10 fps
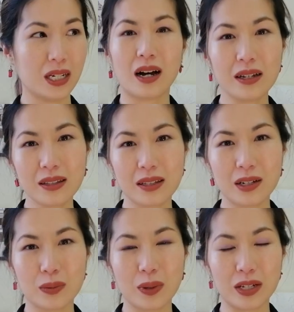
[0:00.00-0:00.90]
I think
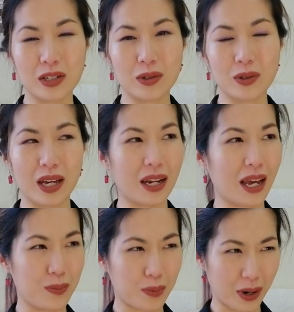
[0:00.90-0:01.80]
when you get
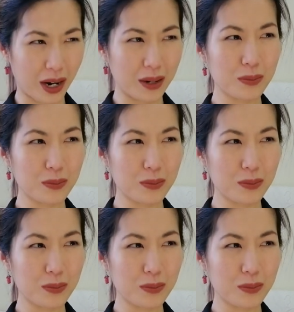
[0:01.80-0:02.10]
a pram